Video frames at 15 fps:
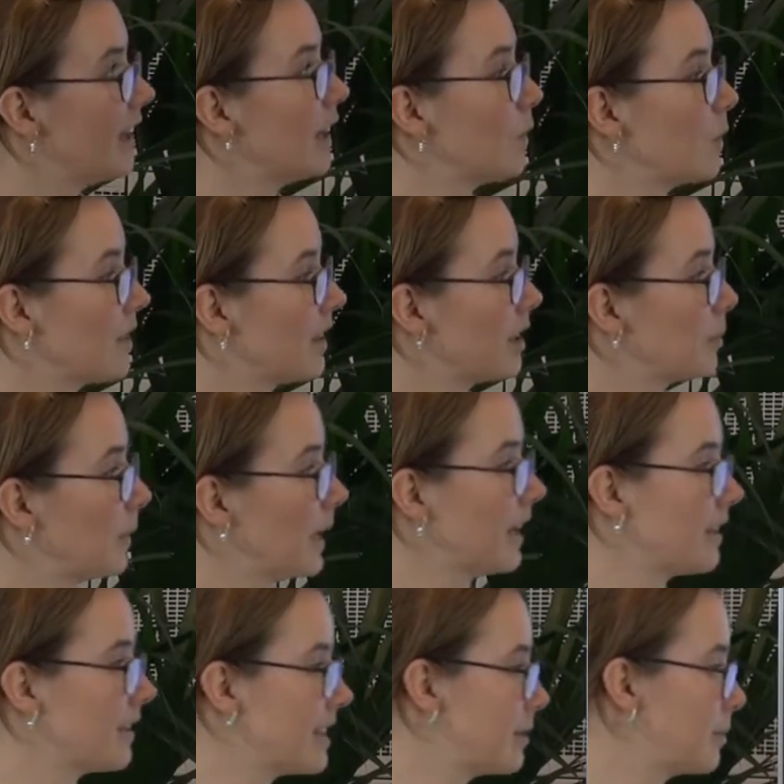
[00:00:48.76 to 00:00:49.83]
We then
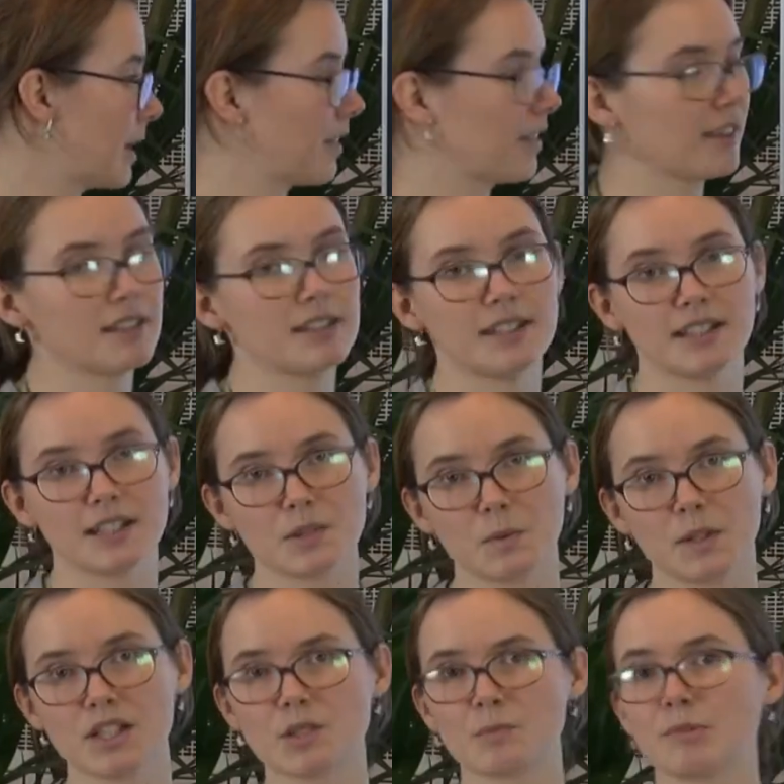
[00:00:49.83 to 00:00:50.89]
applied this method in a
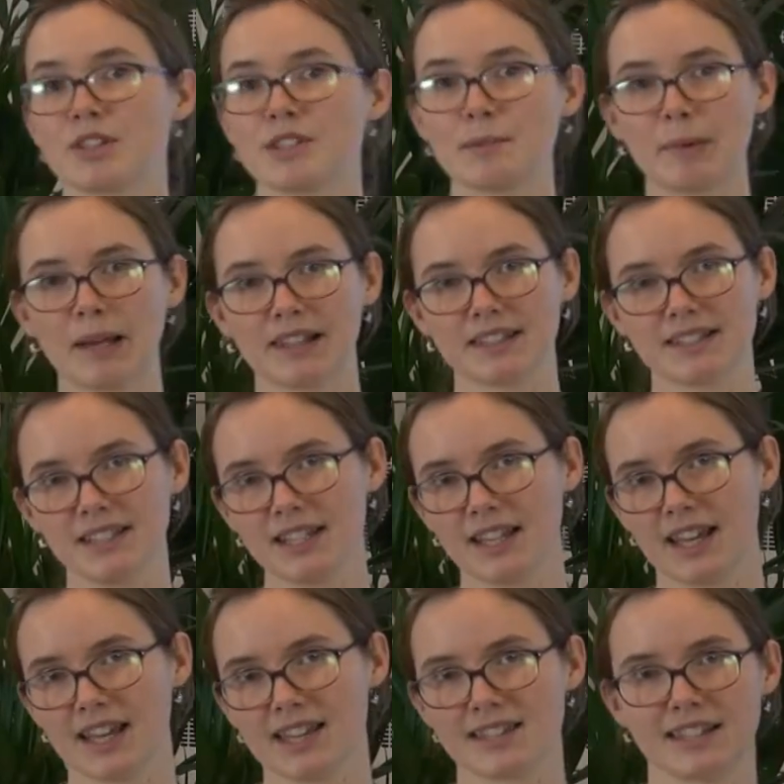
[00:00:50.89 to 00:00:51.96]
Swedish municipality,
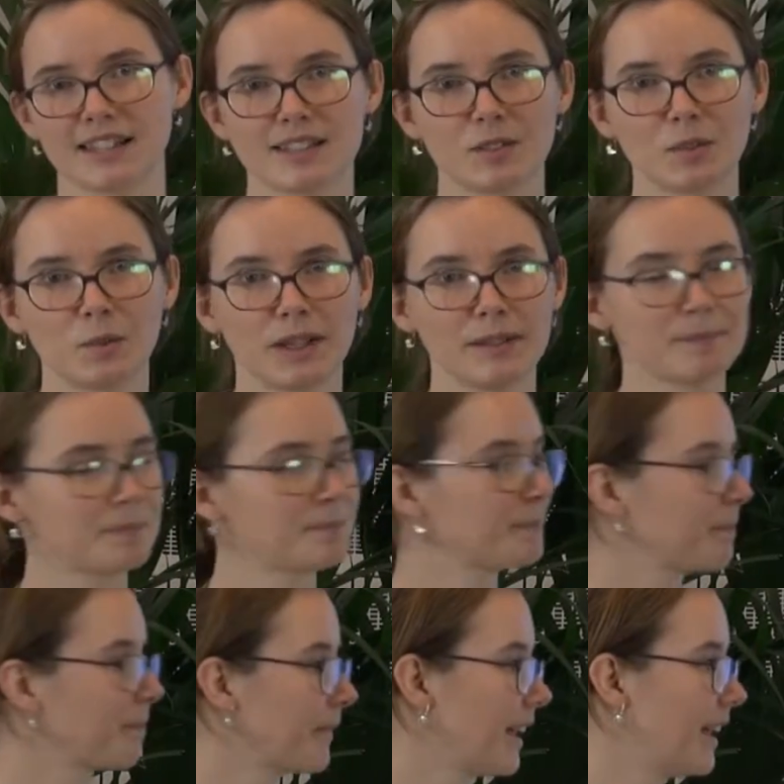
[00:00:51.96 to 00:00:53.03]
Eskilstuna,
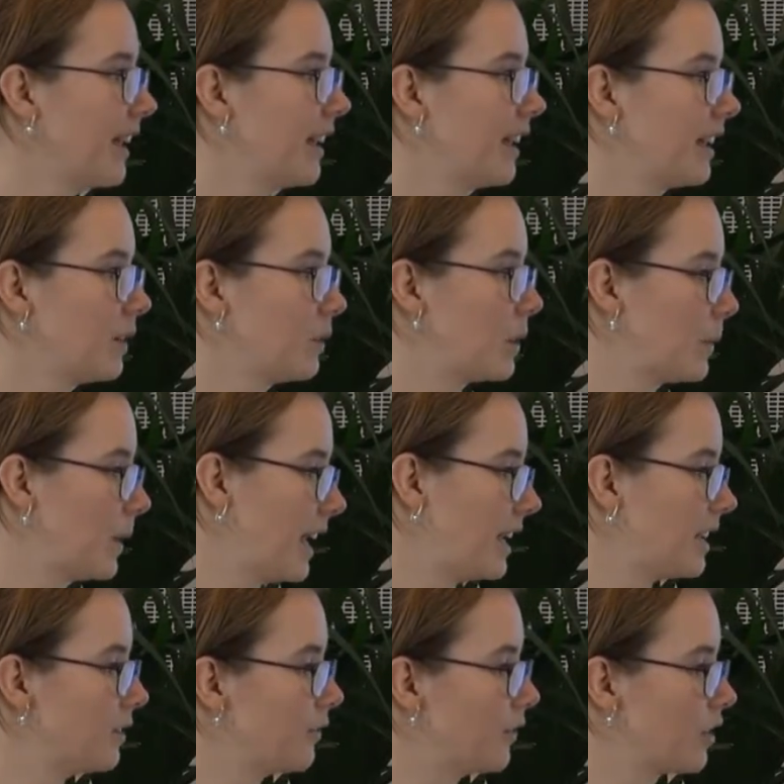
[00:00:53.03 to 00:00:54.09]
where we
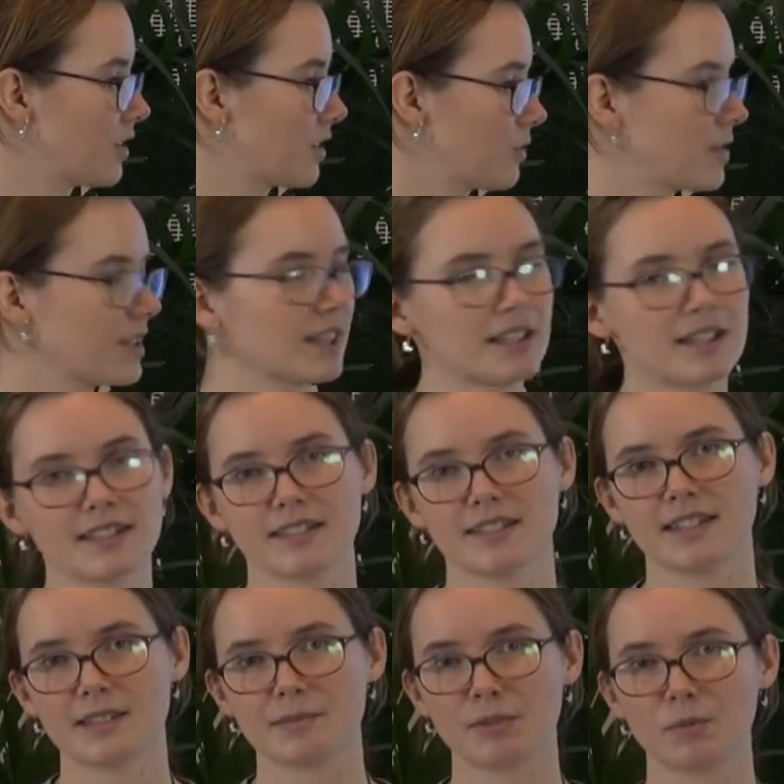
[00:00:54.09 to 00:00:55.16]
had the first resilience
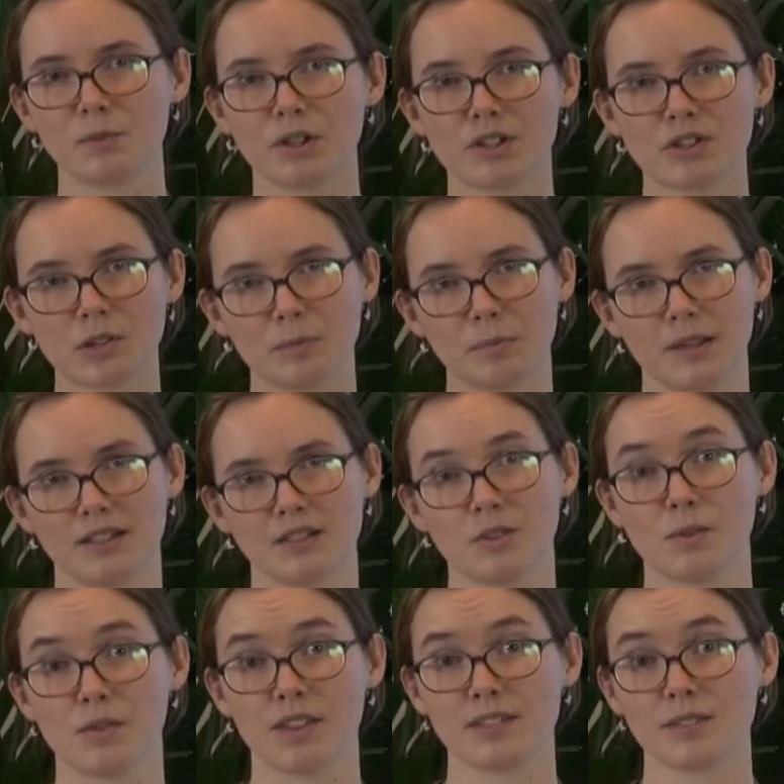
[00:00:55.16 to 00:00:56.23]
assessment workshop in
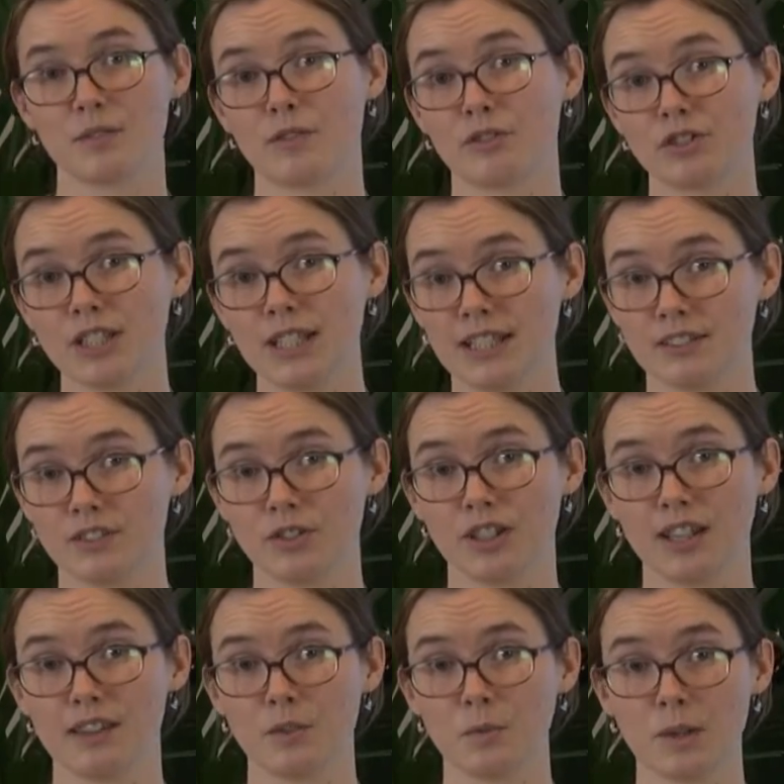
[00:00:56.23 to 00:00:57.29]
2013
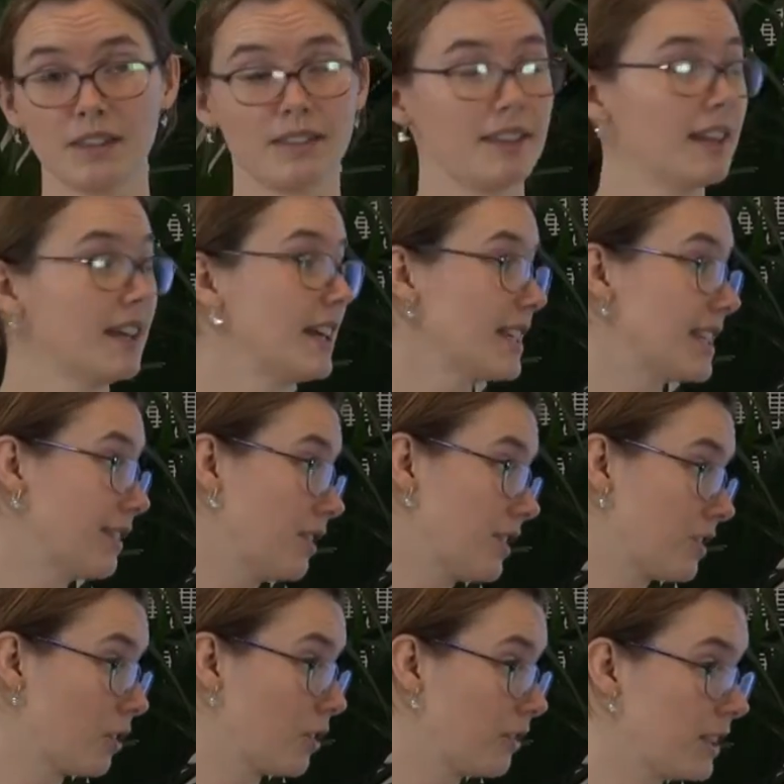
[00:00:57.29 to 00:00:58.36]
together with civil
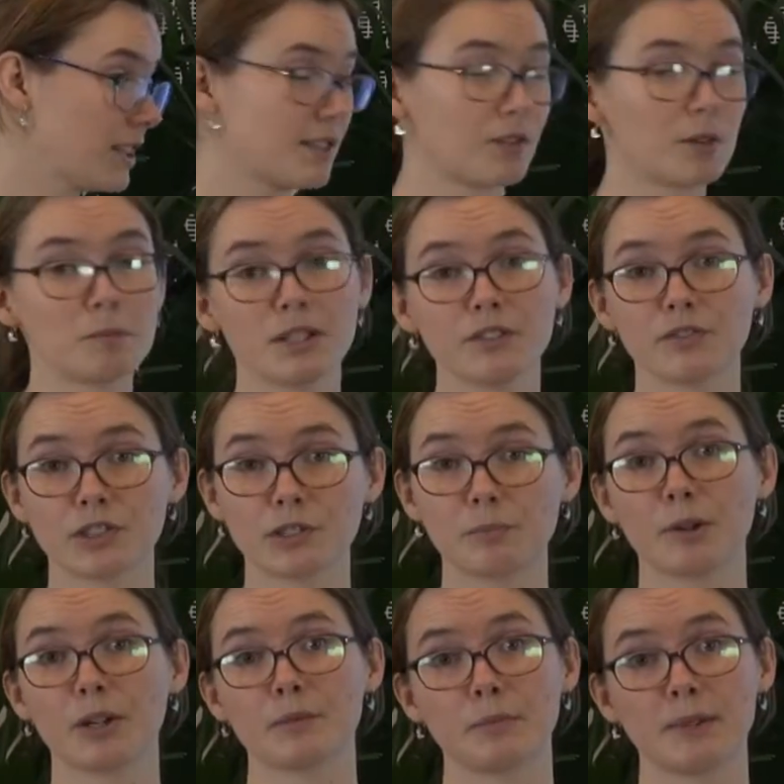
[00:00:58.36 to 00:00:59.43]
servants from different
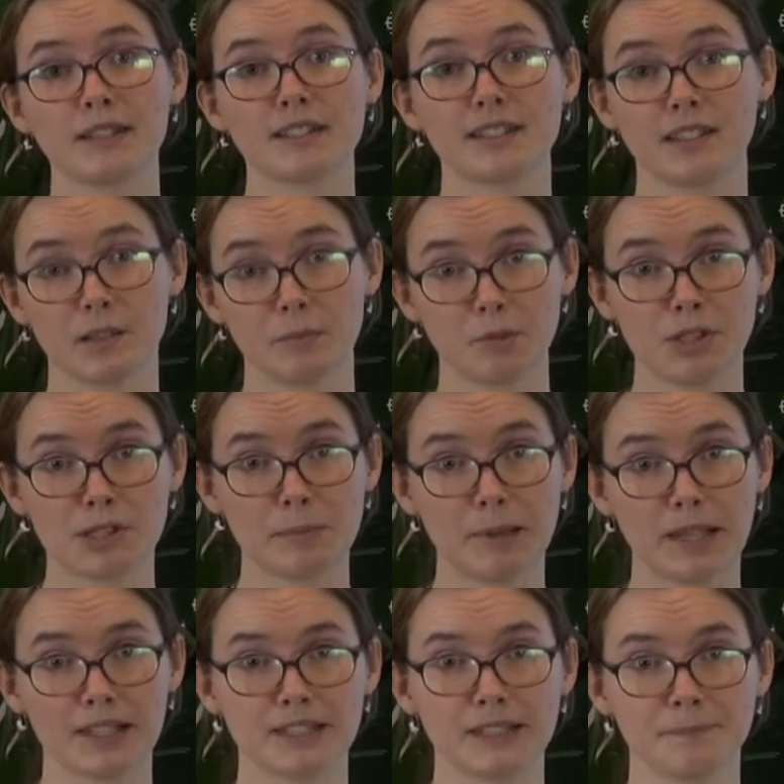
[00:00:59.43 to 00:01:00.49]
departments at the
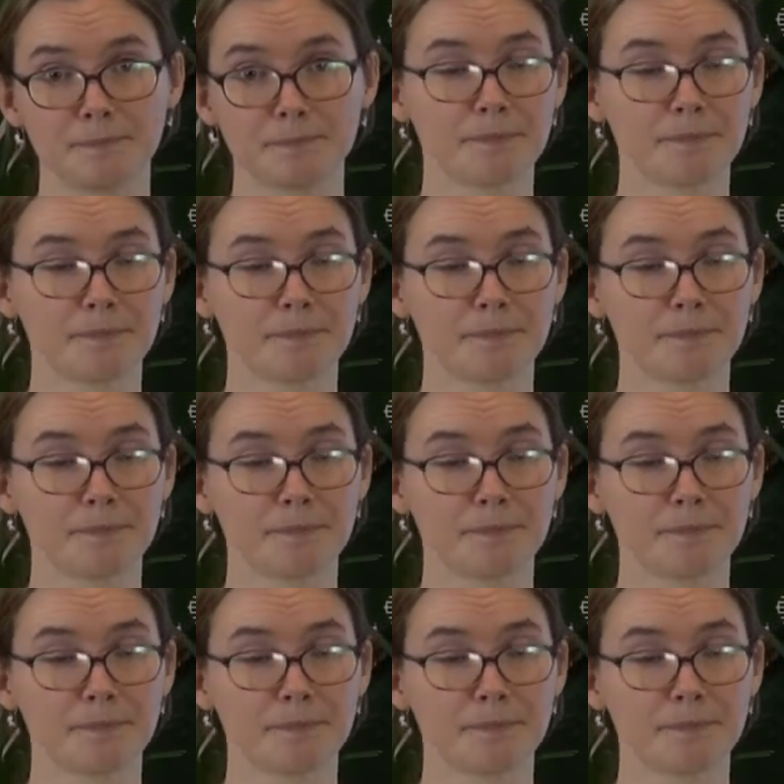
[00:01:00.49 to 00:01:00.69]
municipality.